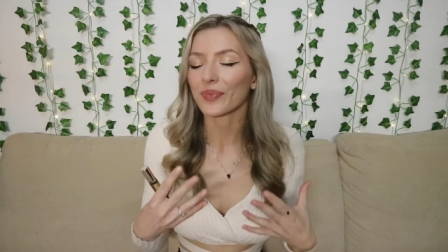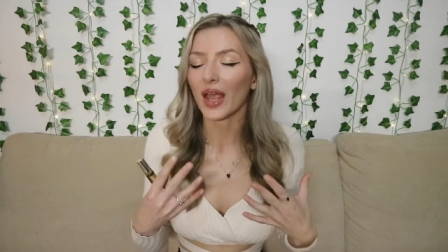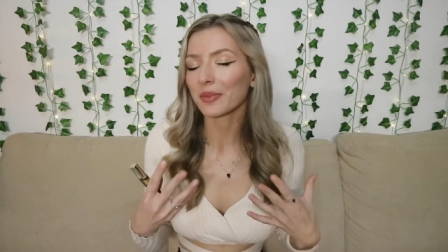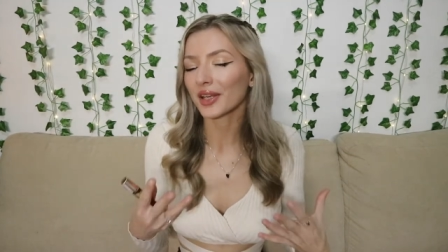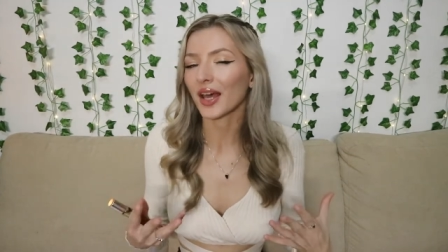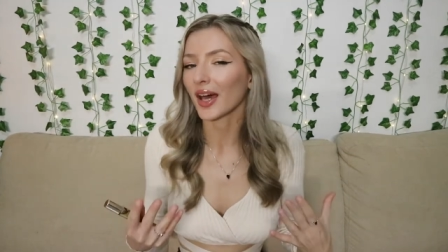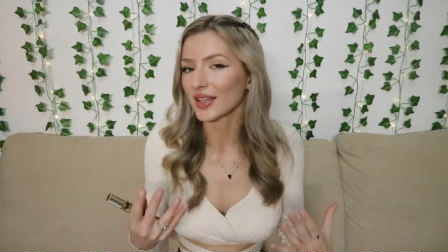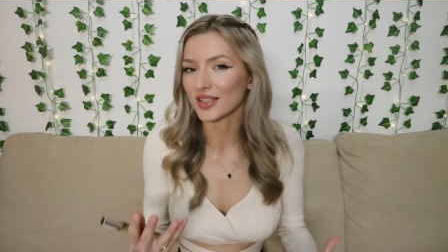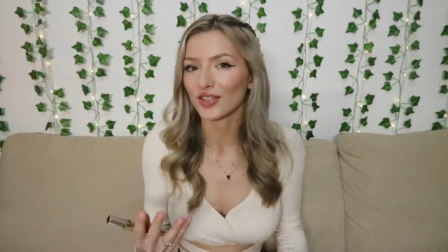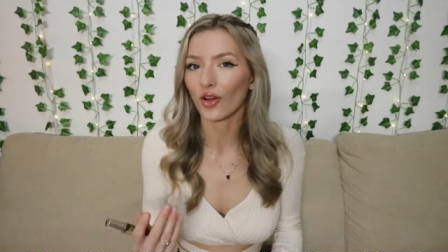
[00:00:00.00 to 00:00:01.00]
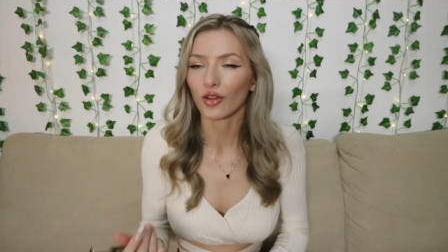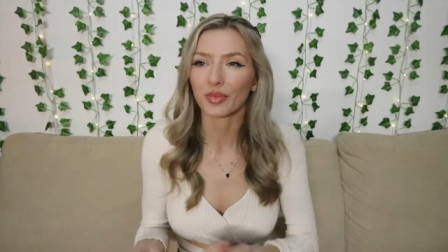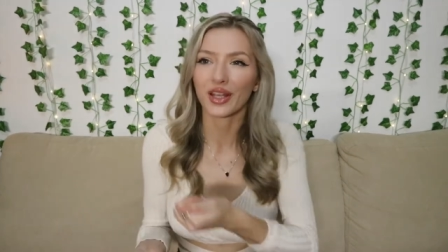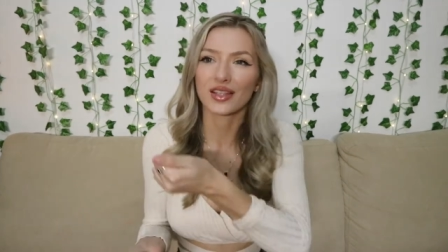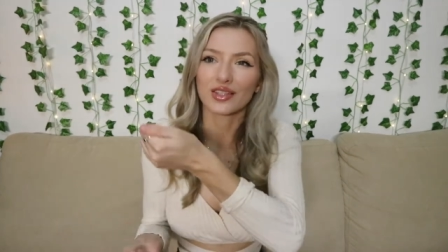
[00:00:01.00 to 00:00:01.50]
I'm gonna add salt
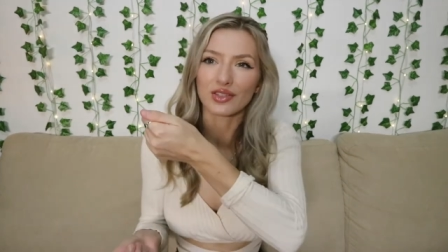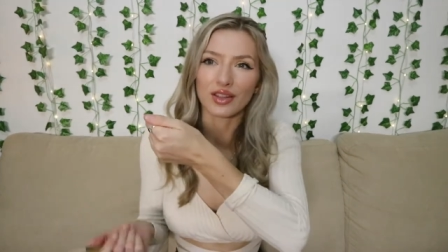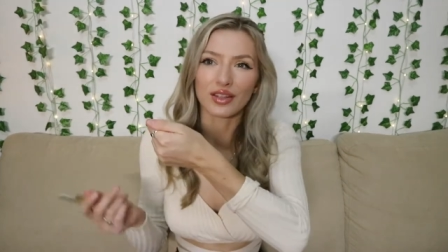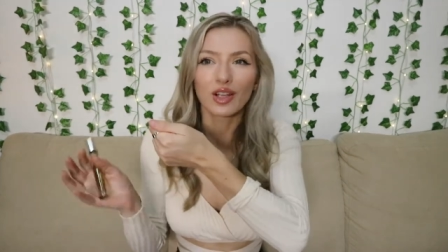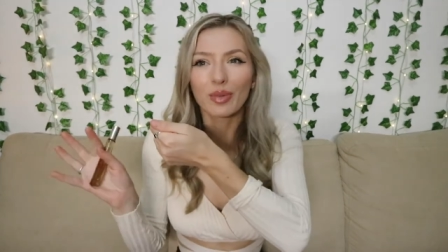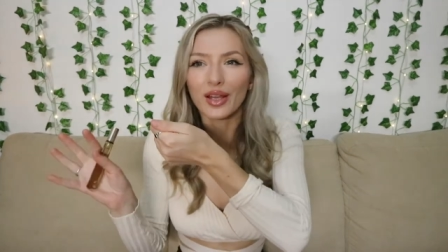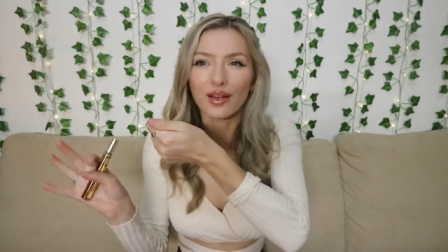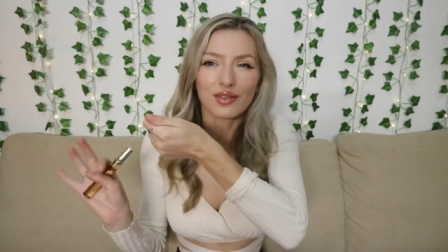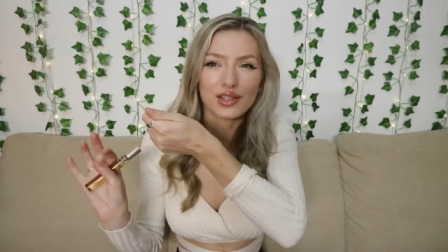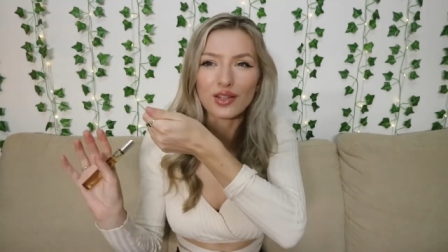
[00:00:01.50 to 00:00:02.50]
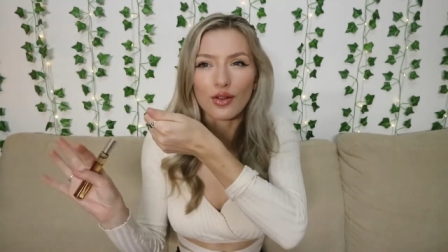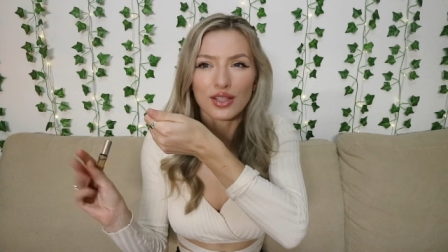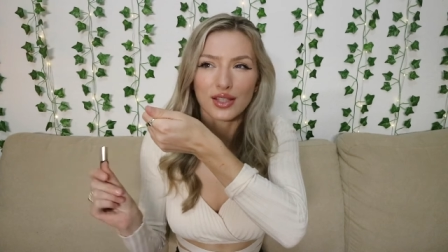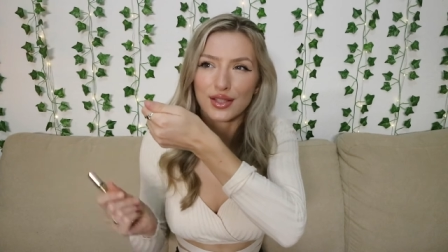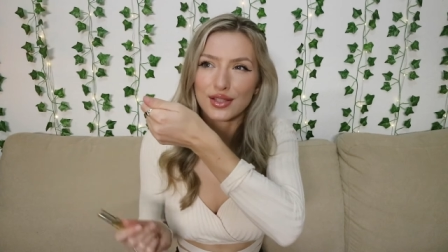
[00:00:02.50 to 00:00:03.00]
because there's a little bit of
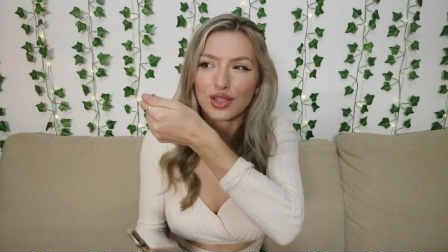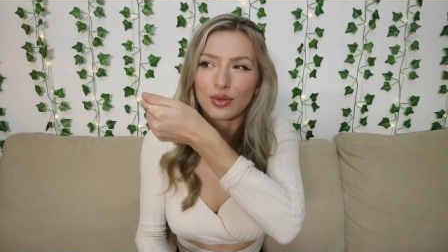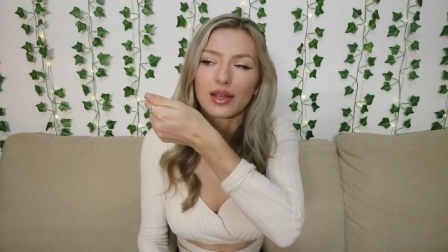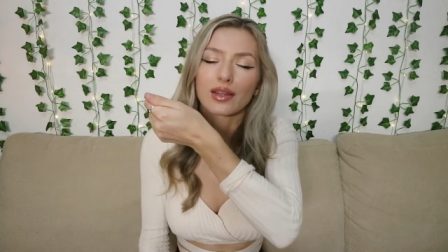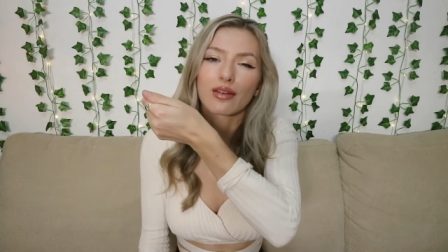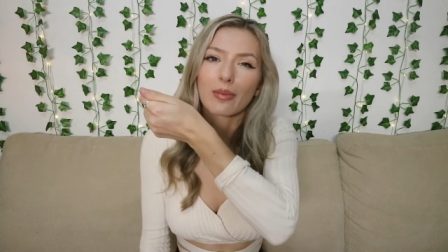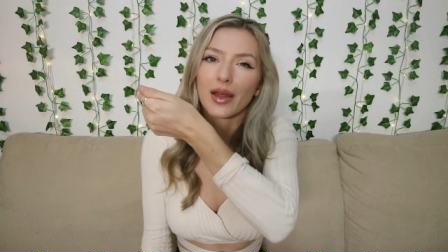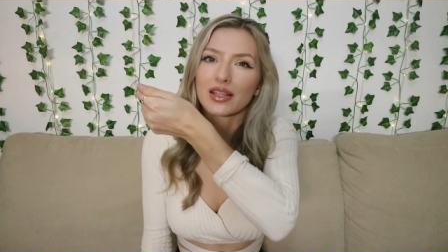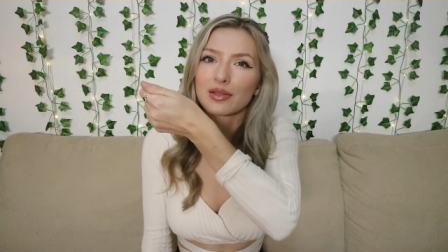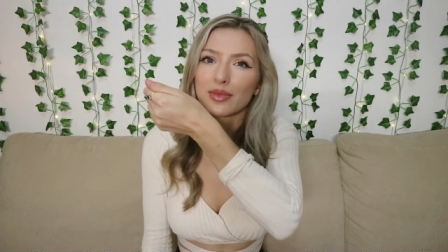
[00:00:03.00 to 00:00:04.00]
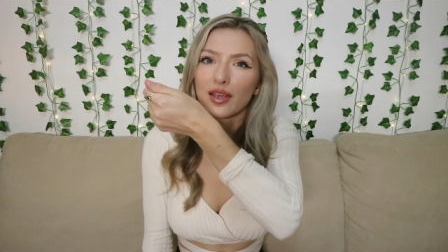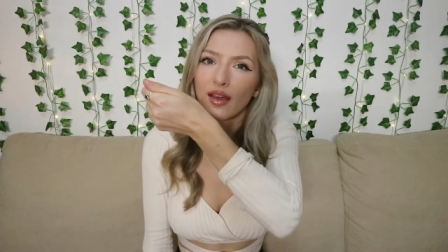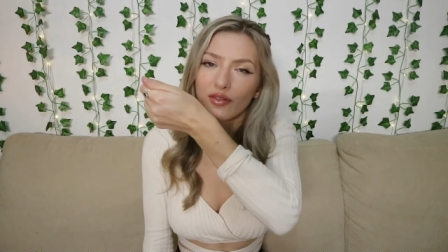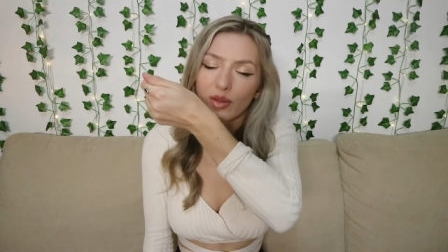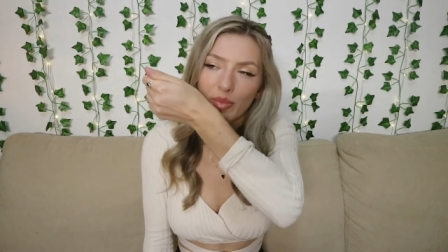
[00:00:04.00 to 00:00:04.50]
saltiness to it that reminds me
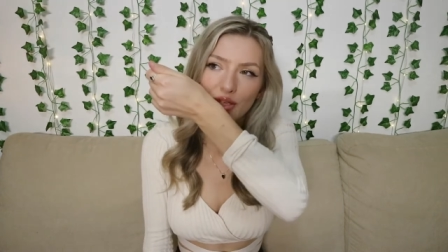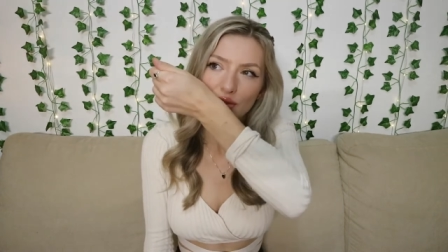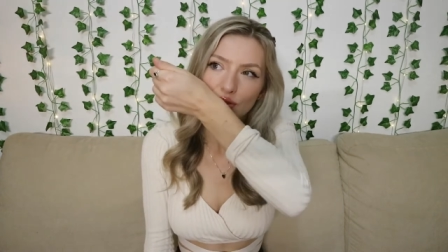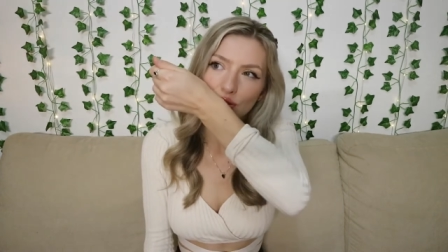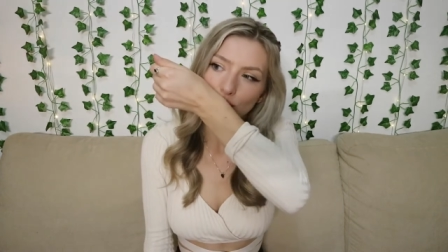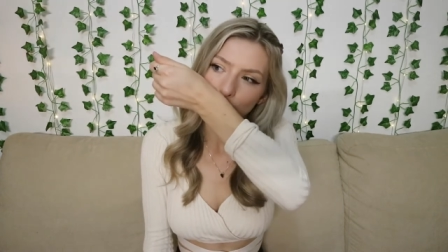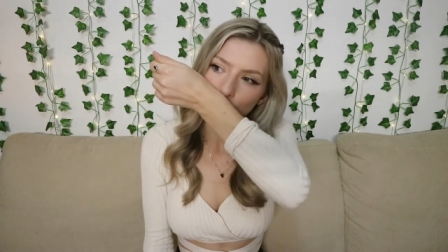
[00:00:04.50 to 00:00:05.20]
of the beach.